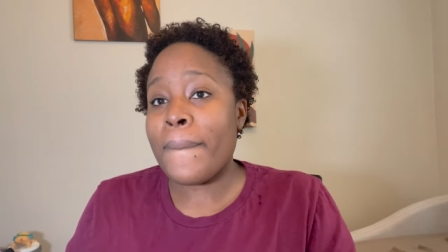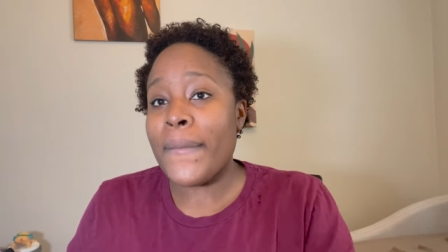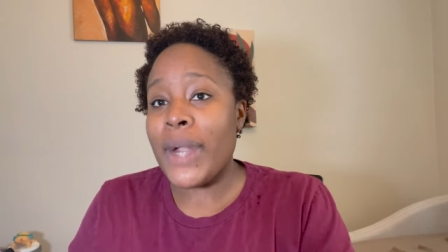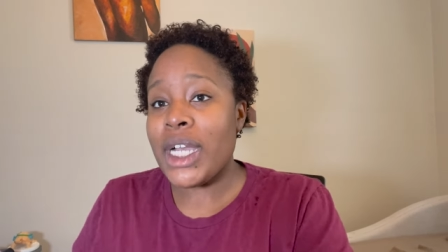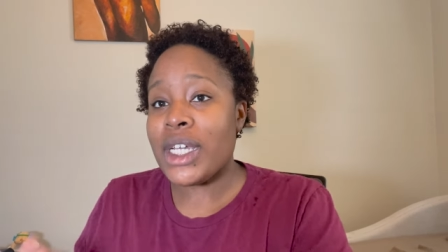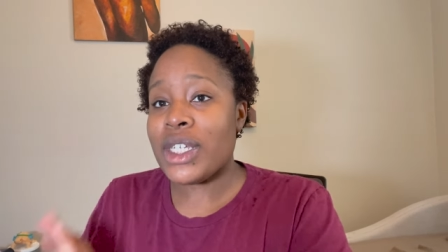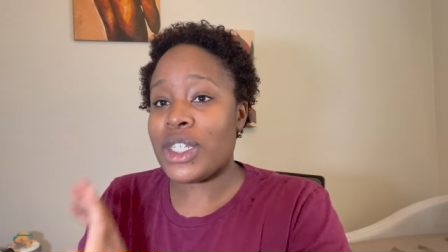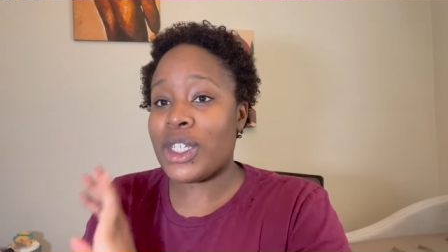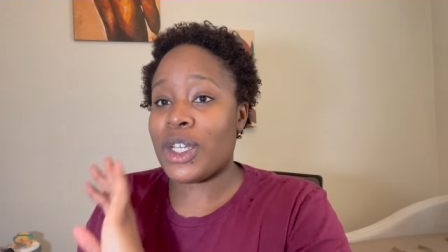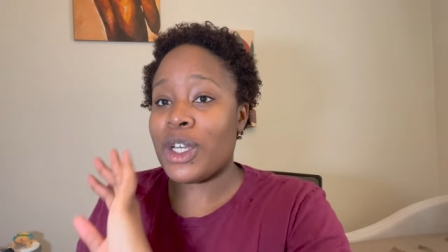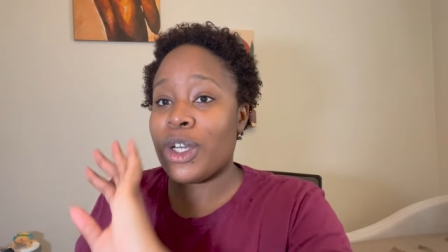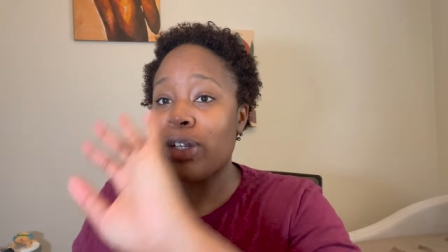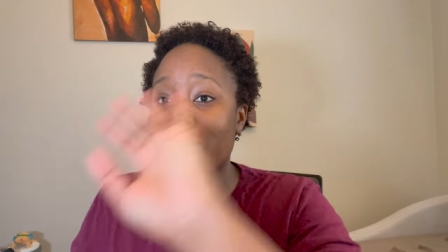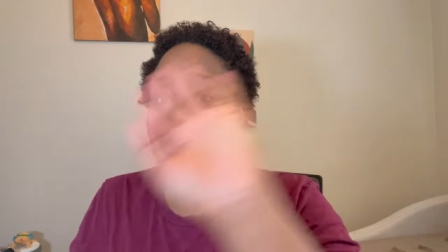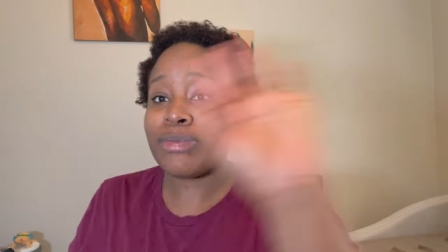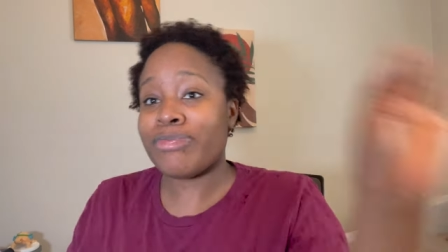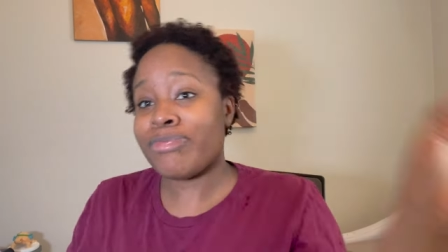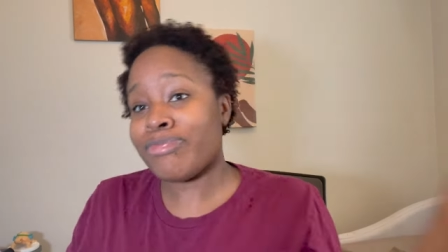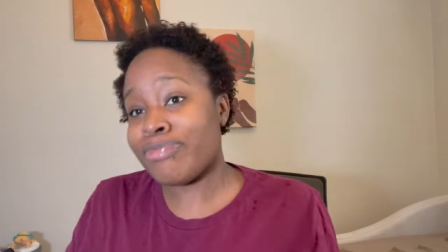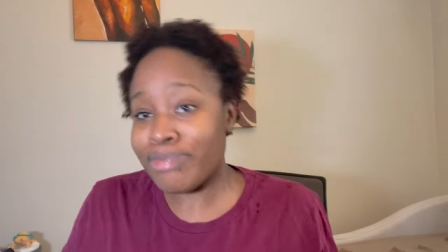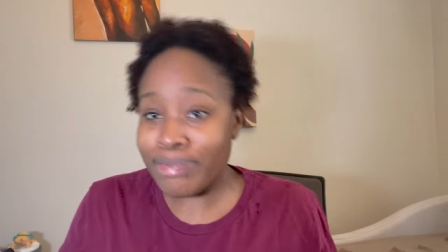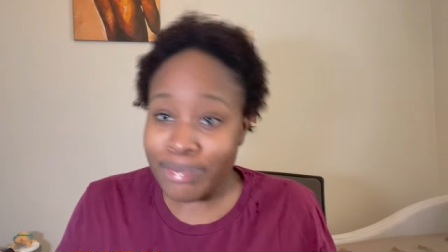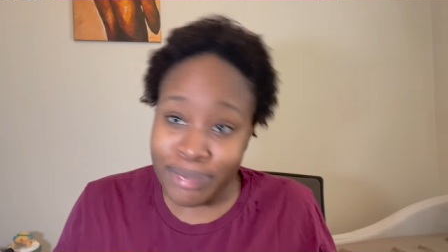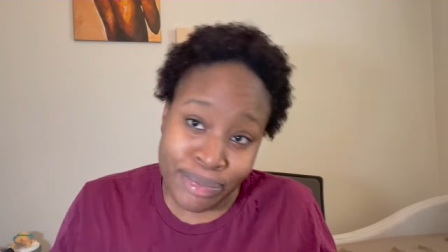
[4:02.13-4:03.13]
So
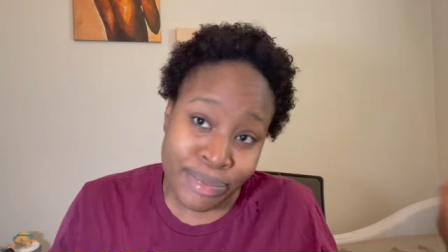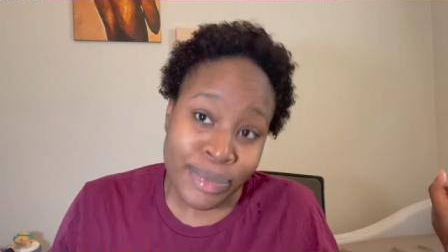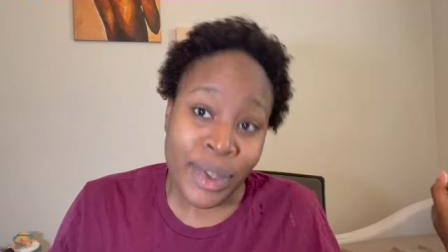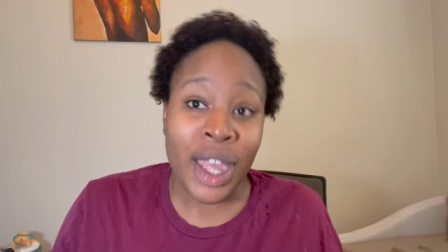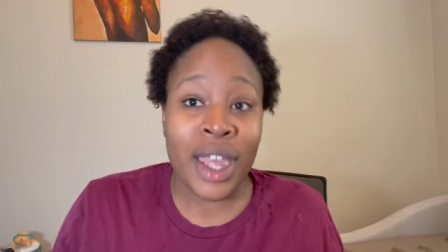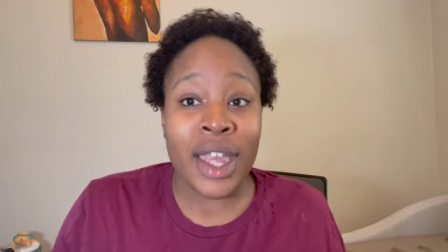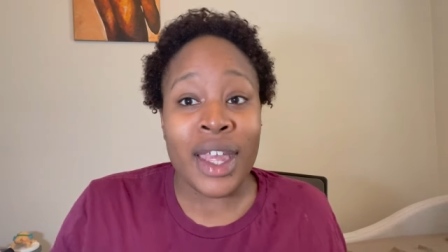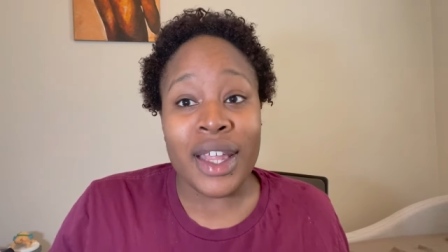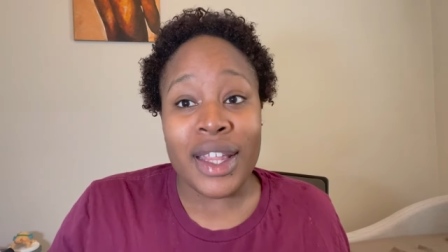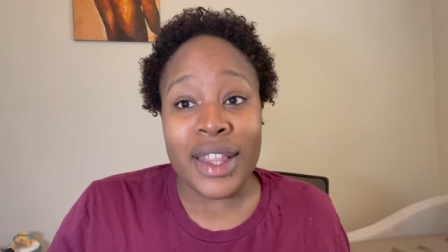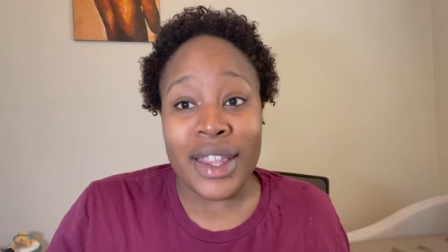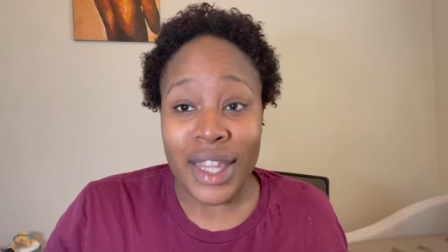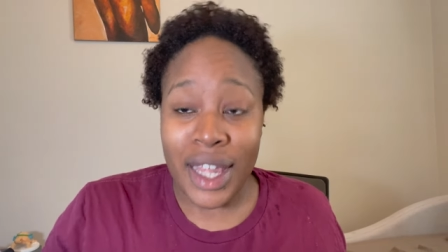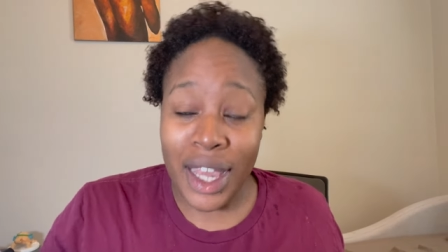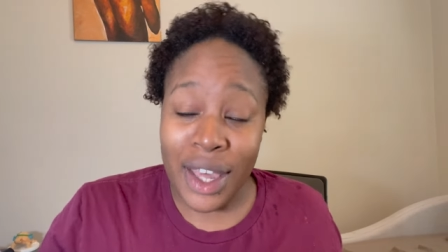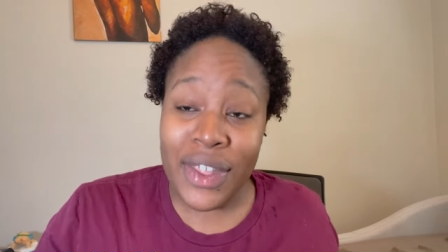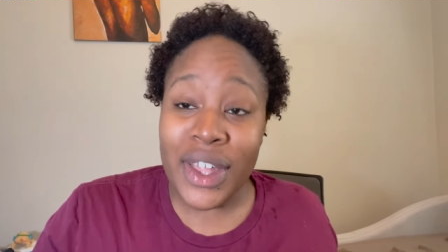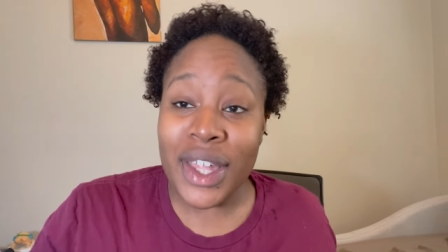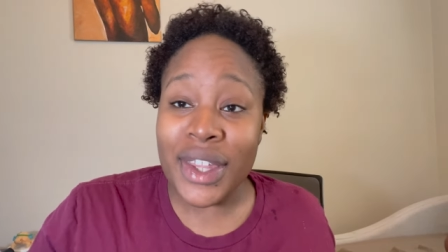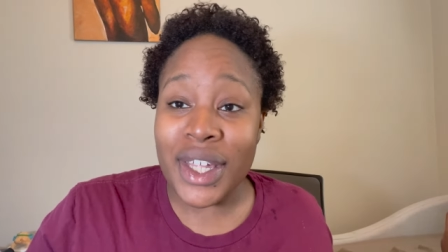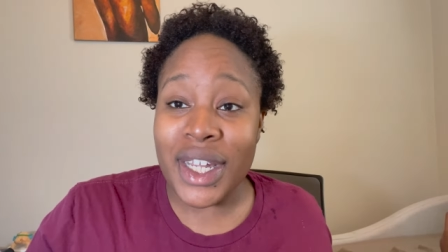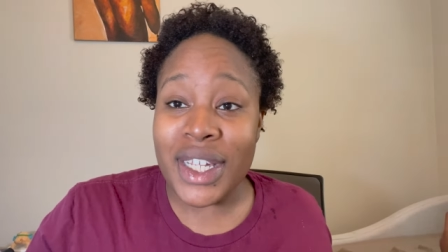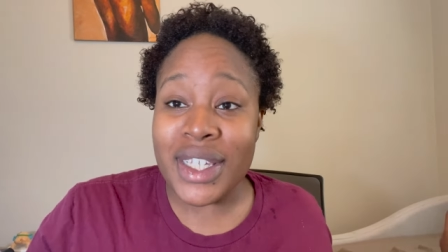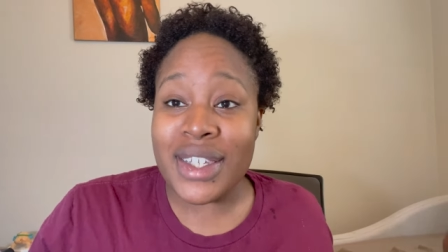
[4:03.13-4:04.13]
now
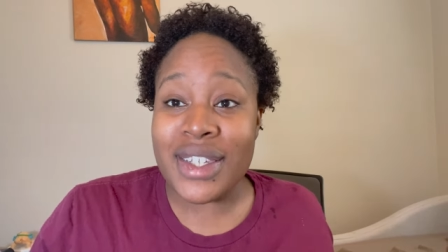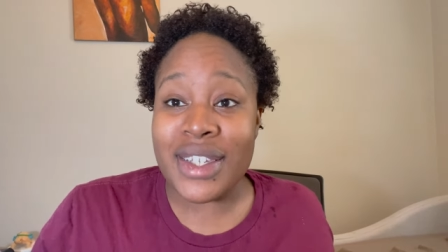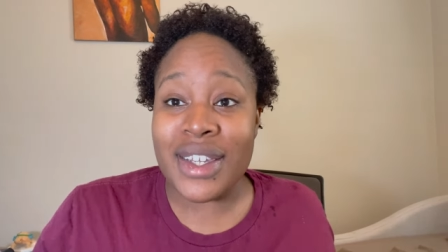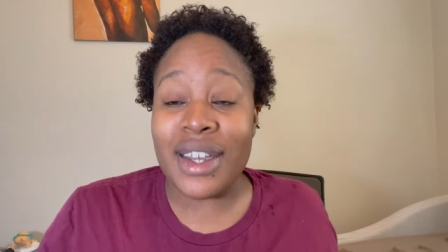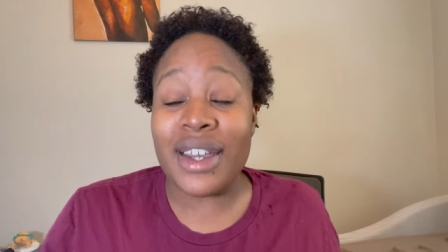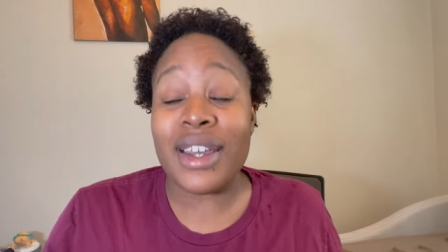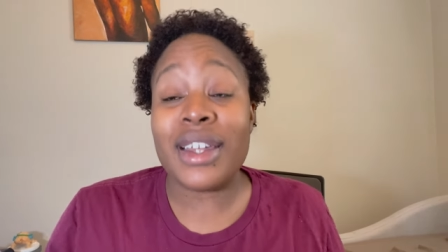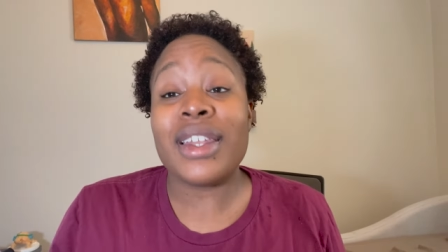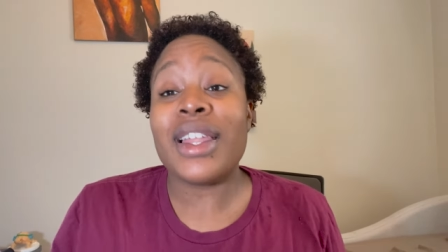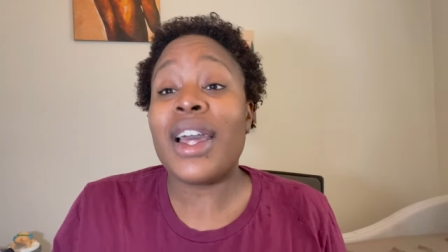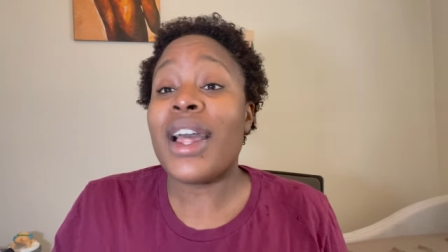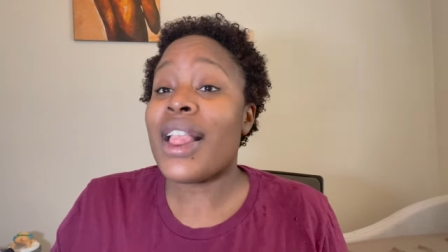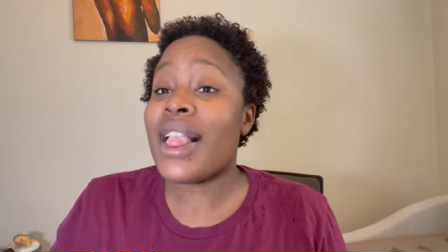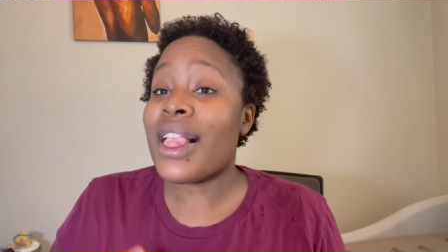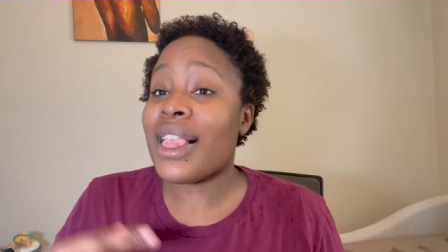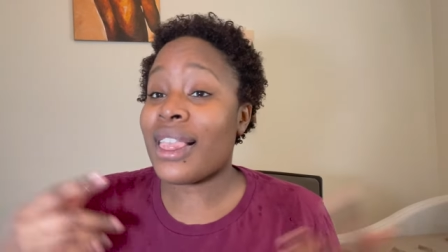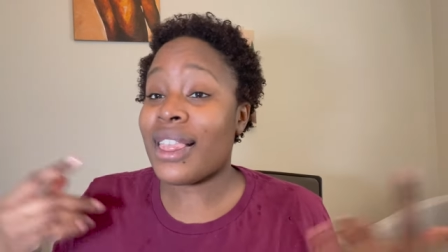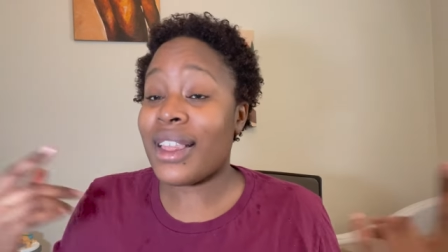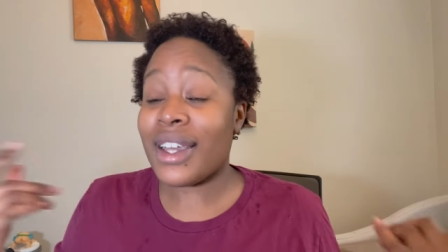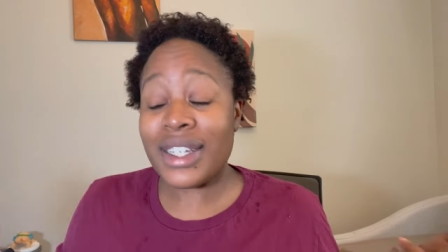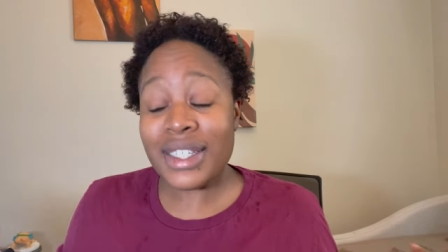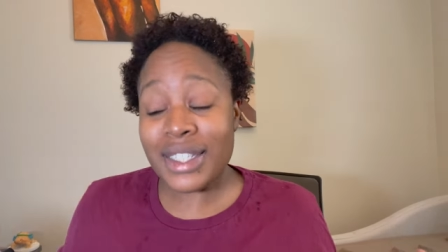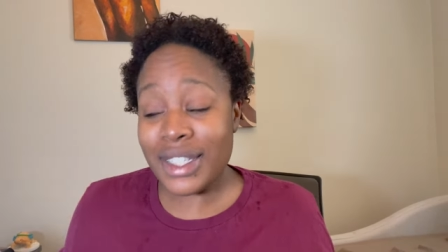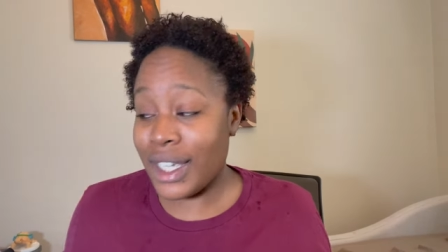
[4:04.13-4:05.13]
that that's done,
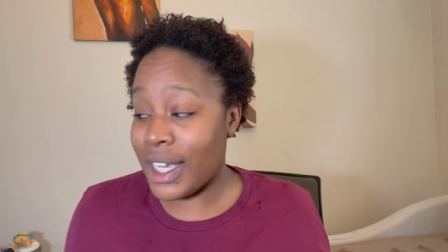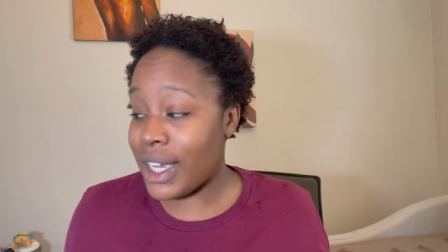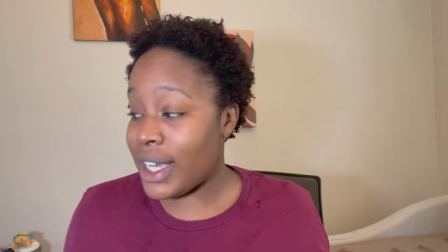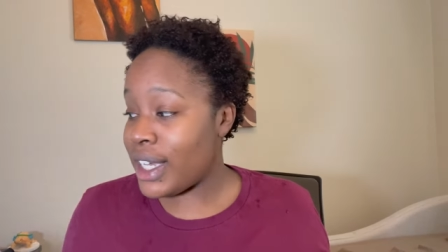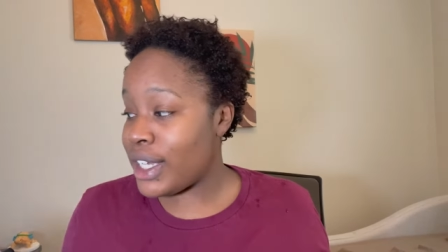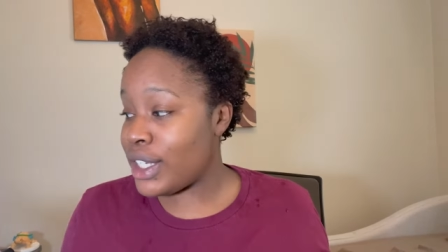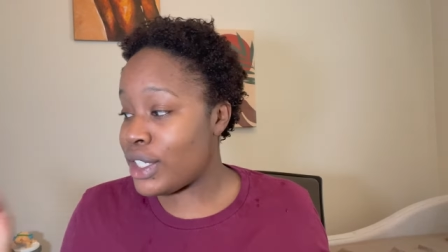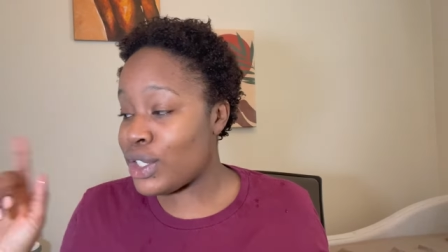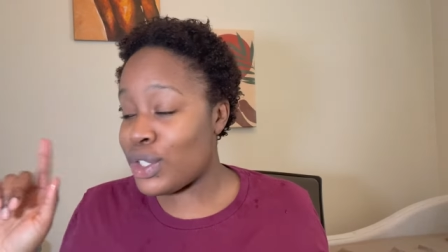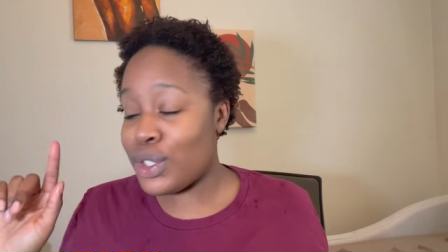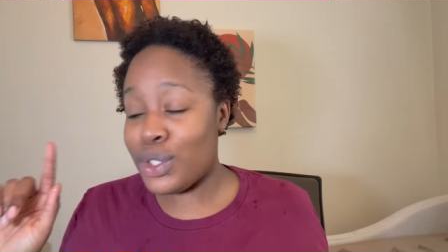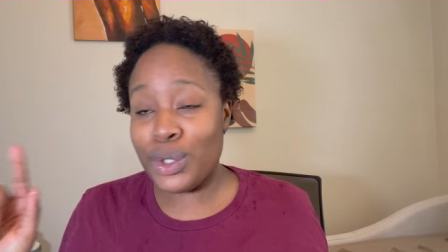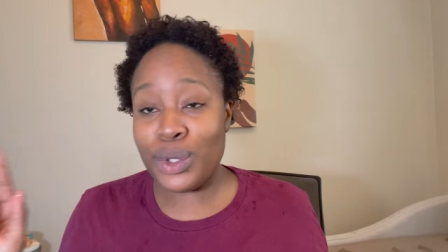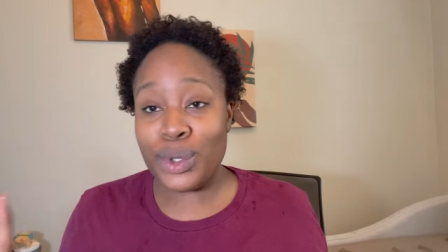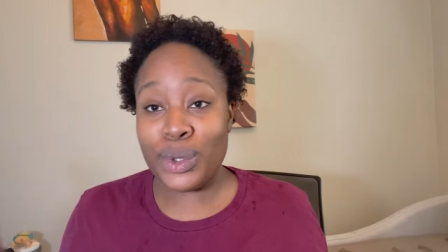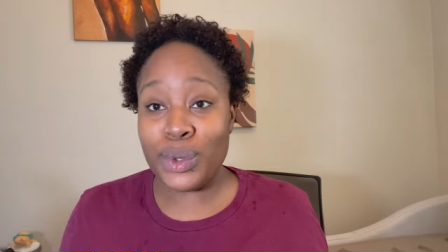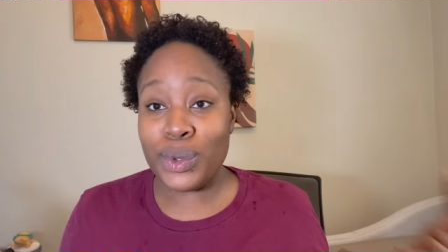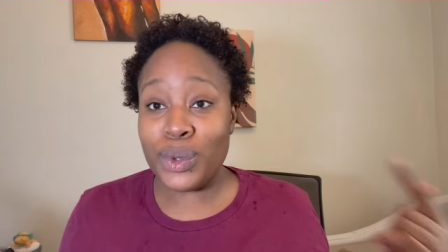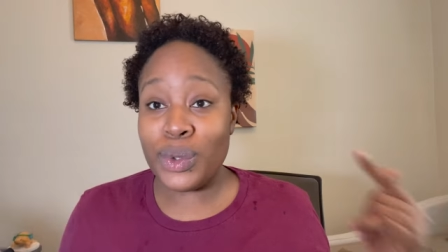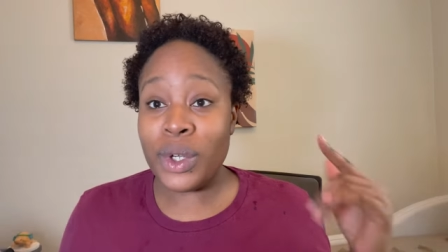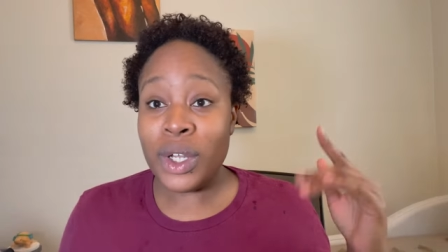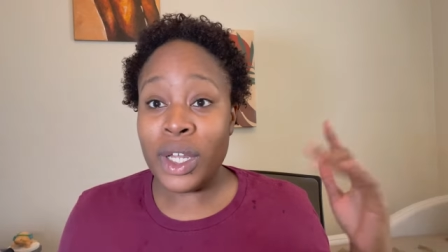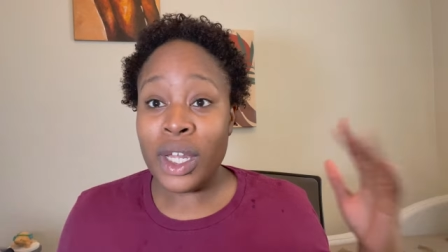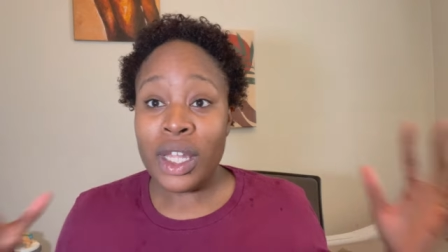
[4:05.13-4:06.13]
let's get into